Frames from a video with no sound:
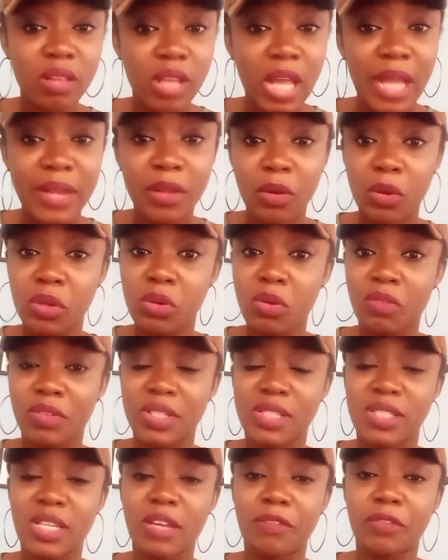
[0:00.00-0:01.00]
and you're gonna
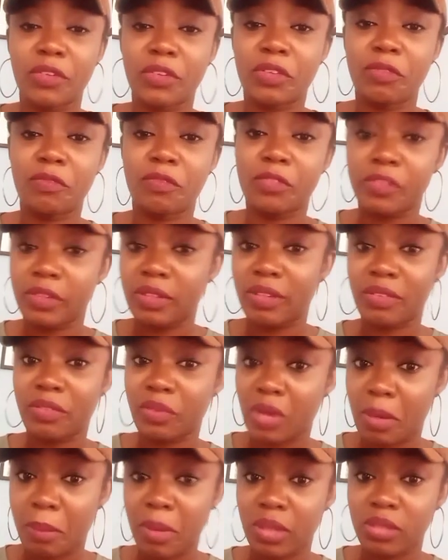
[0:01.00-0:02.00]
overstay for the
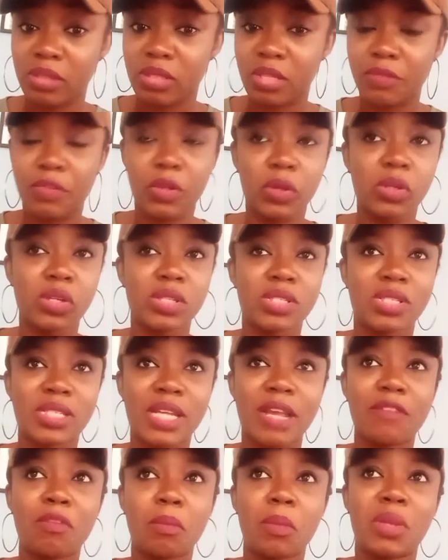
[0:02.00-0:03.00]
3 months, if you're gonna
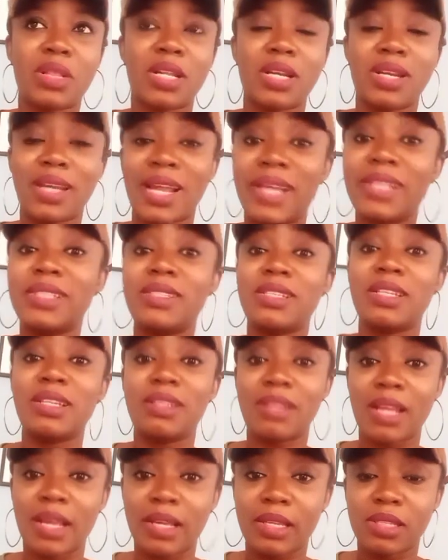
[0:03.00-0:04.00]
stay for more than 90
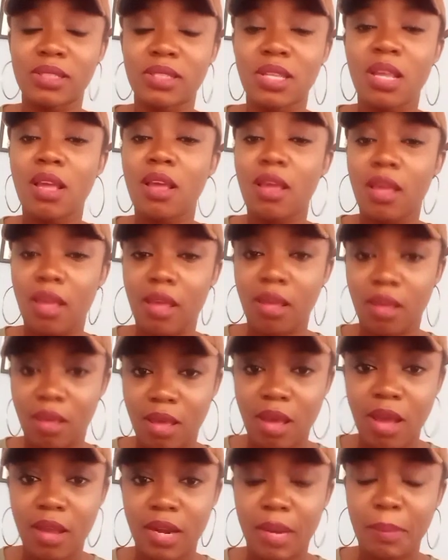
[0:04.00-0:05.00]
days in
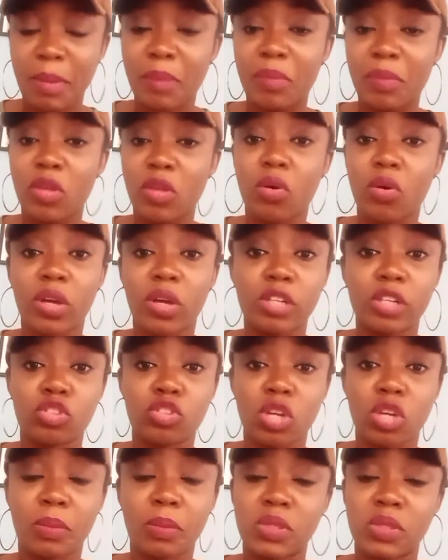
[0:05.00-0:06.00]
Ghana, maybe you got a
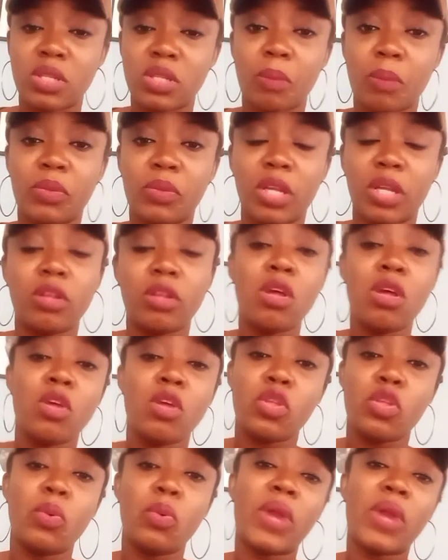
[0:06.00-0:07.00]
job or something,
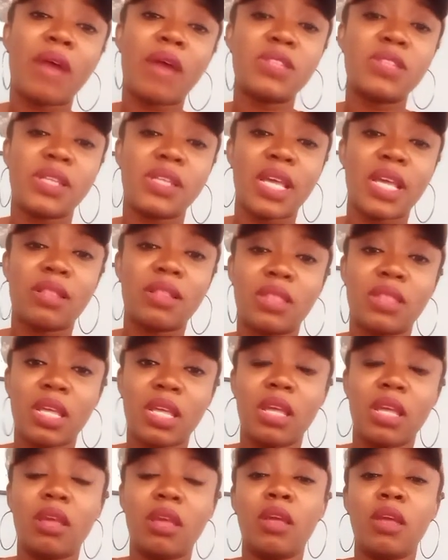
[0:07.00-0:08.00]
you would have to get
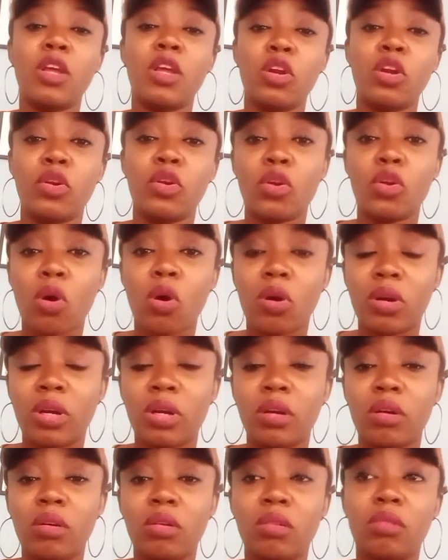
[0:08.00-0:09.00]
the
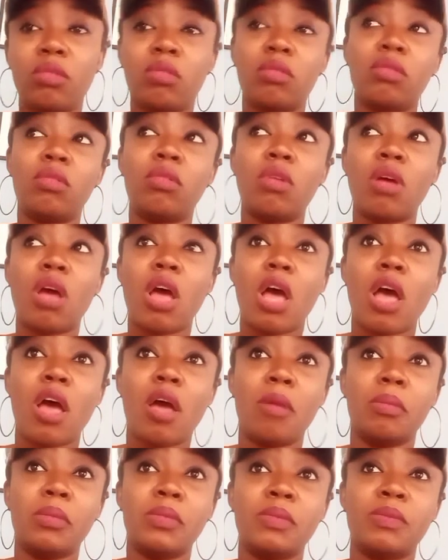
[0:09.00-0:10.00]

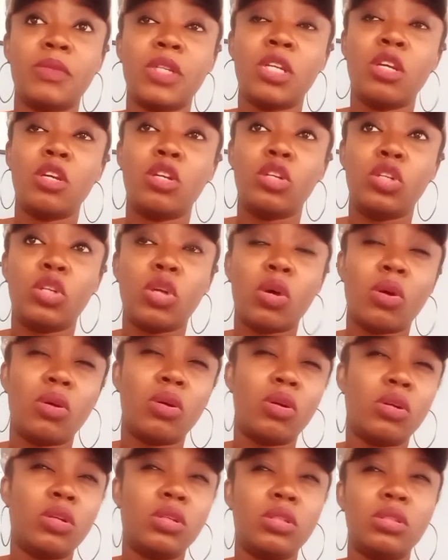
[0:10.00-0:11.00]

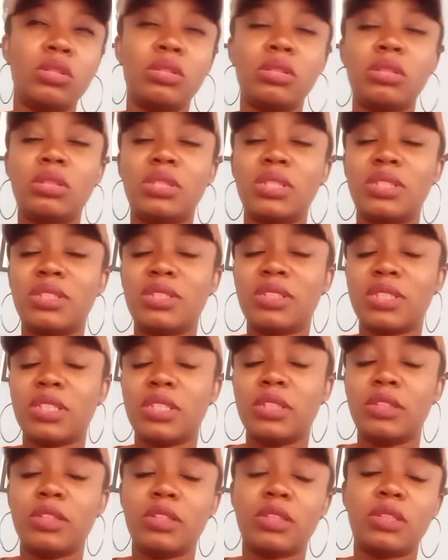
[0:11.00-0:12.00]

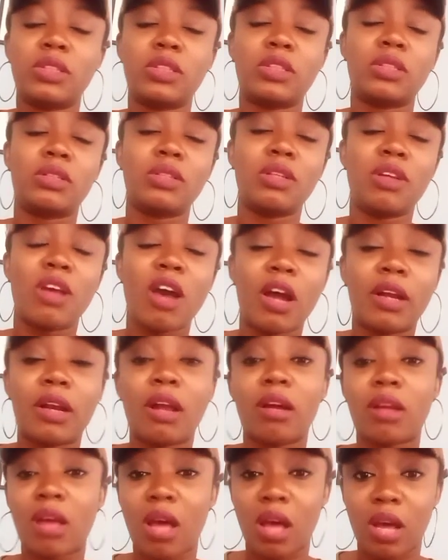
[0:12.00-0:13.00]
non-citizens Ghana
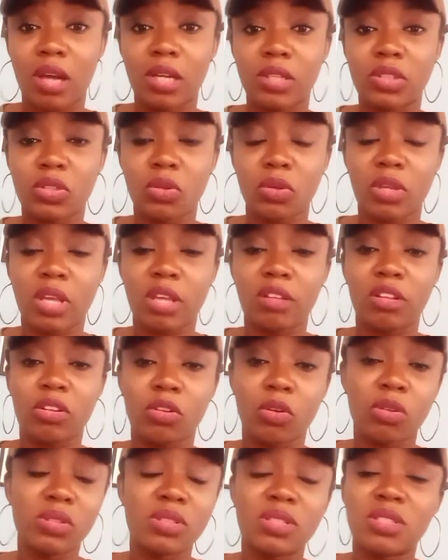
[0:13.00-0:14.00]
card. Okay, the
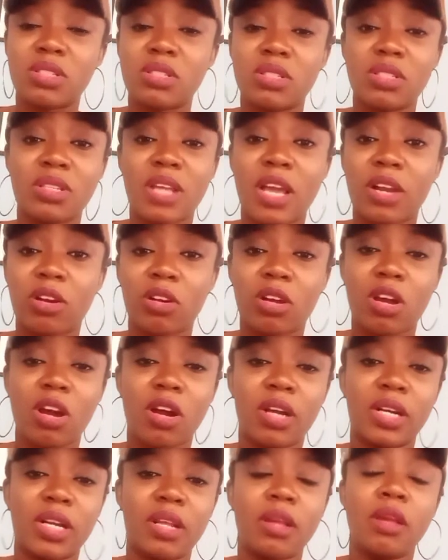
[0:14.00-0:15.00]
non-citizen Ghana
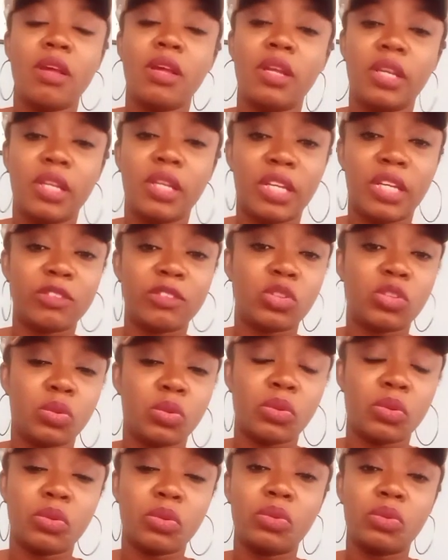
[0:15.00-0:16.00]
card gives
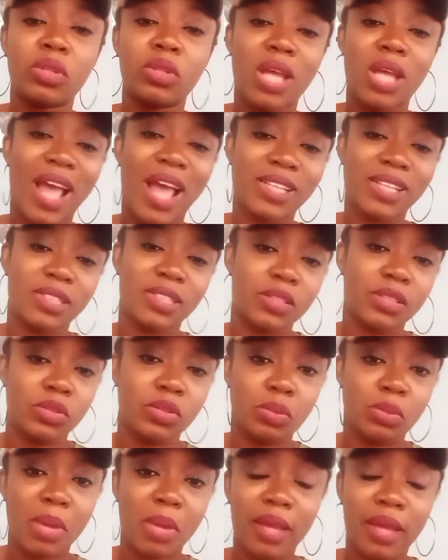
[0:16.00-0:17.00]
you access
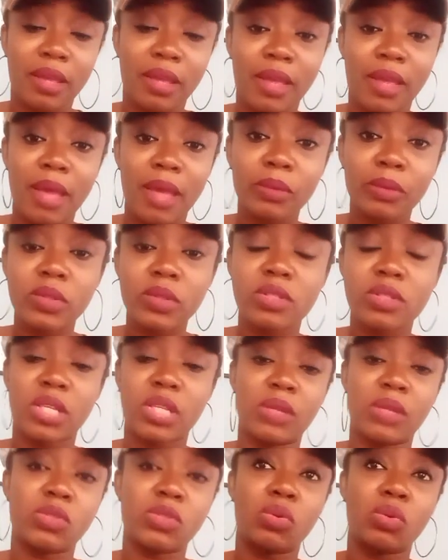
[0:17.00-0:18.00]
to bank accounts,
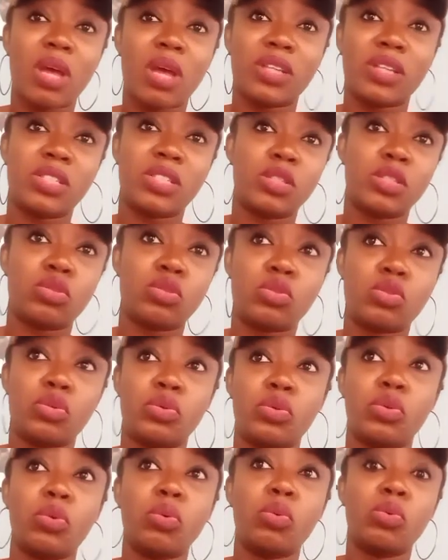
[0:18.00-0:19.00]
gives you access to
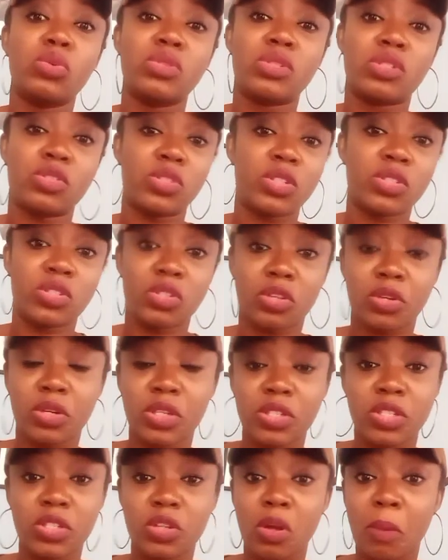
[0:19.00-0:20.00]
your own social
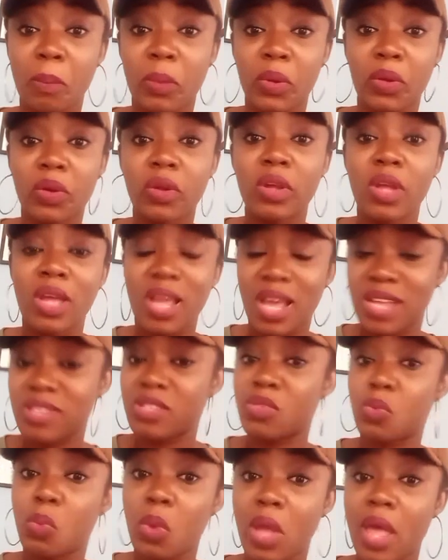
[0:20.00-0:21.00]
security number, as
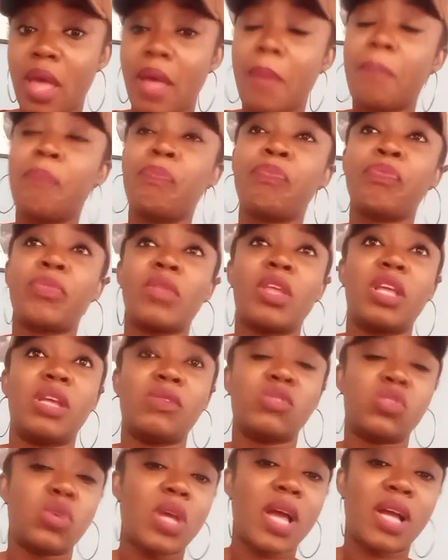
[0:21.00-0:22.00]
it were,
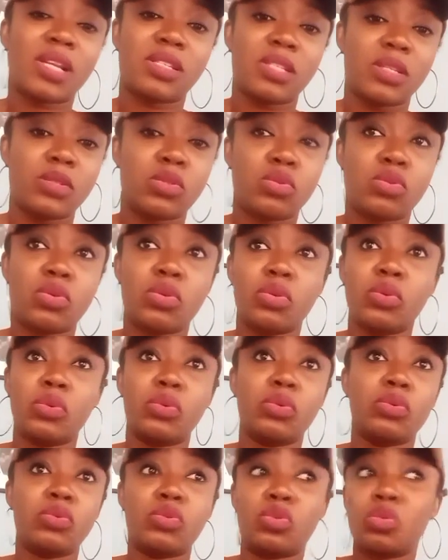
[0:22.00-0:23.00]
gives you access
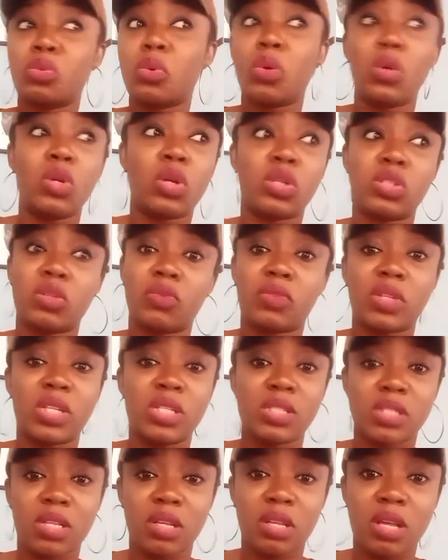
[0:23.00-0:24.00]
to do a lot of
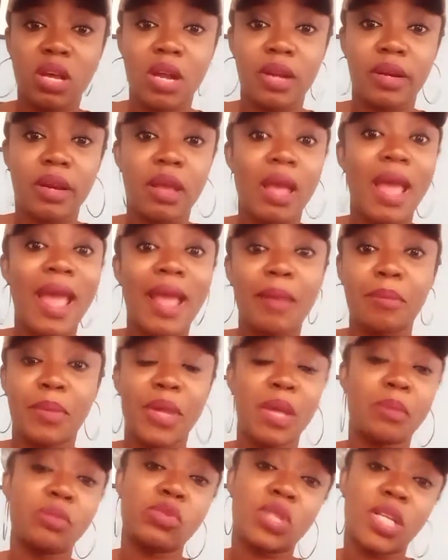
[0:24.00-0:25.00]
things in Ghana and
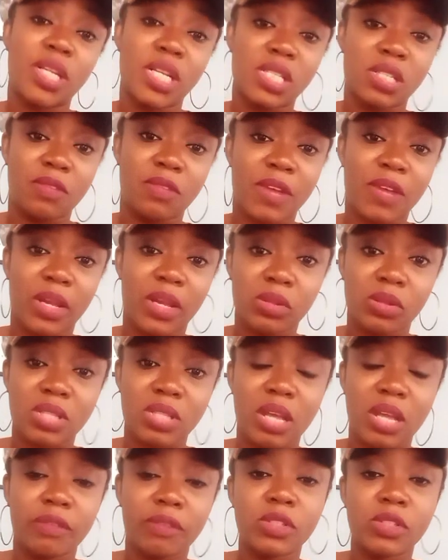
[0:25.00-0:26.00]
be able to identify
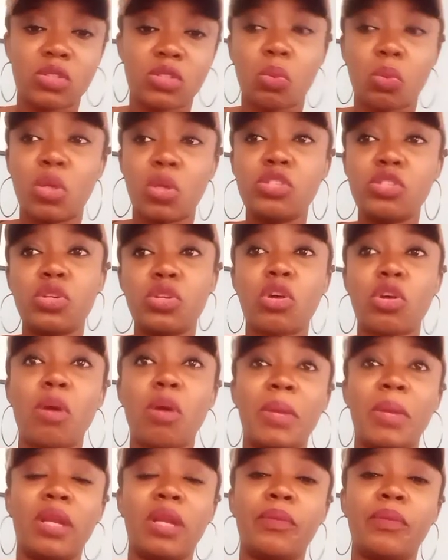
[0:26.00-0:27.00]
yourself. So once you
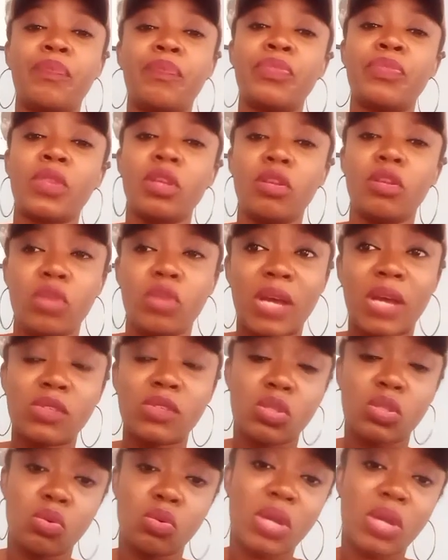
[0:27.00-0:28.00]
come in, you have
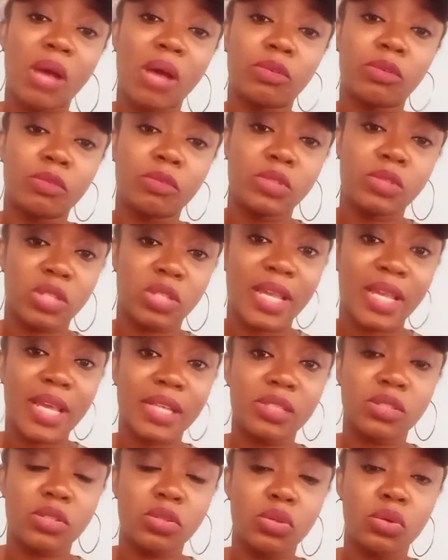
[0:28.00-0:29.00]
to look out to
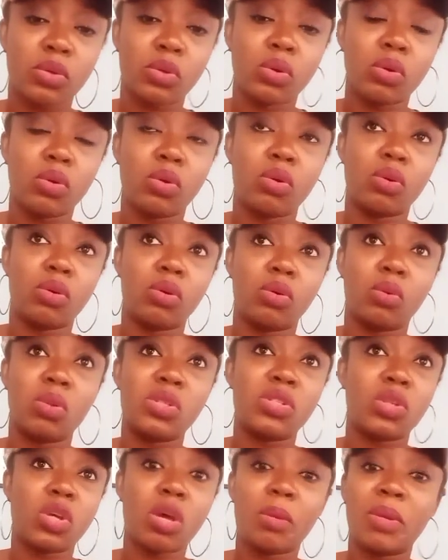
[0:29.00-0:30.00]
get your,
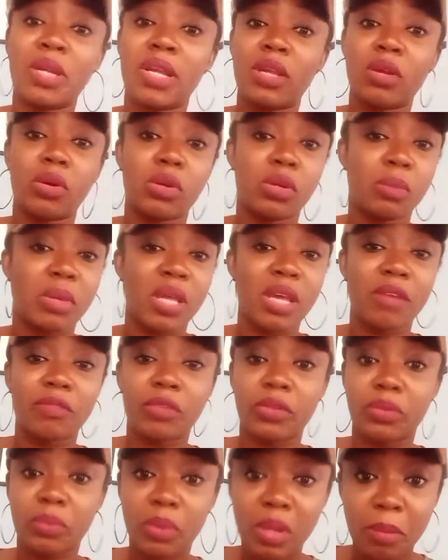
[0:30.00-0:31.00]
once you come in and you're going to be here for
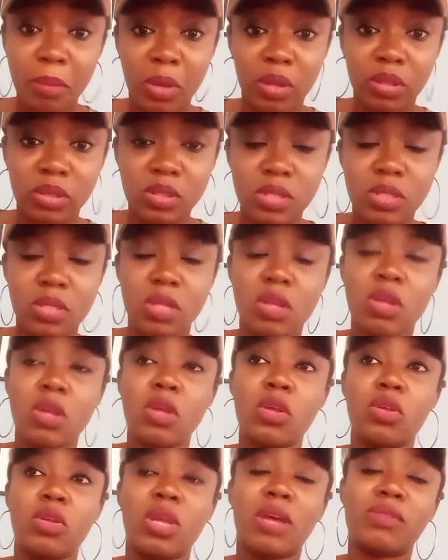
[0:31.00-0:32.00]
3 months,
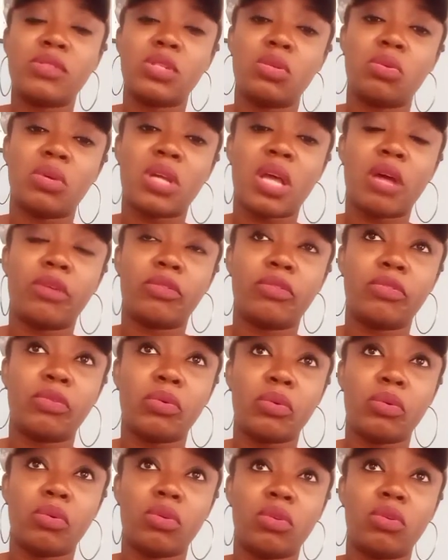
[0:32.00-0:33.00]
you have to look out
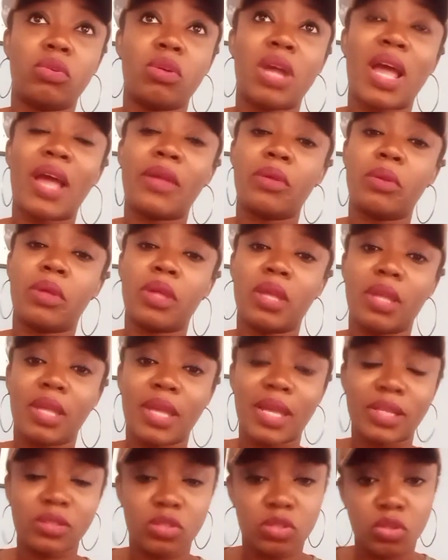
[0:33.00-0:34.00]
for how you can
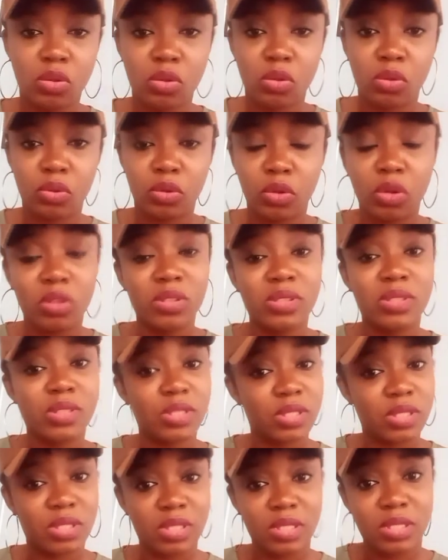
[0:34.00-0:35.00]
get your
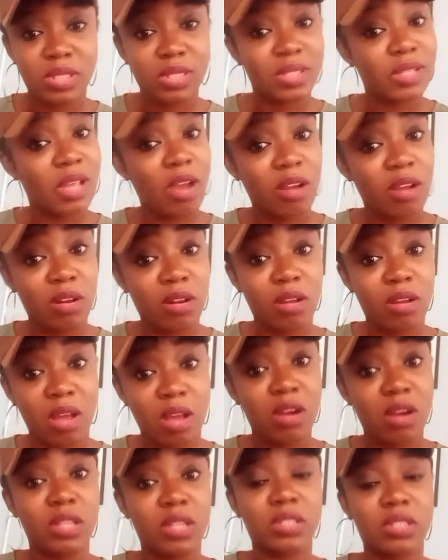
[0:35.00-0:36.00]
non-citizens Ghana
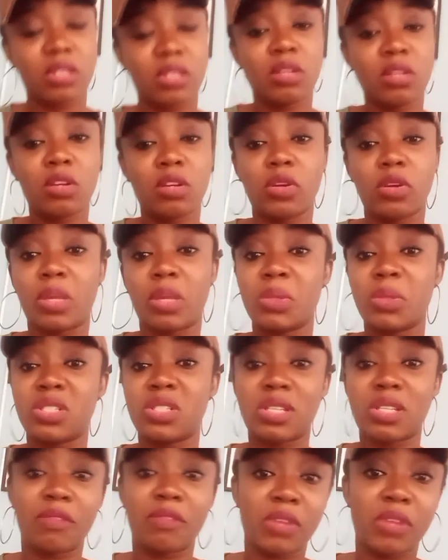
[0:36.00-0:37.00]
card, okay, which
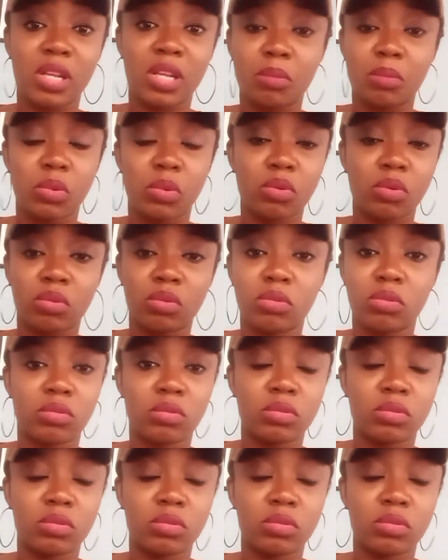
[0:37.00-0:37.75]
is available,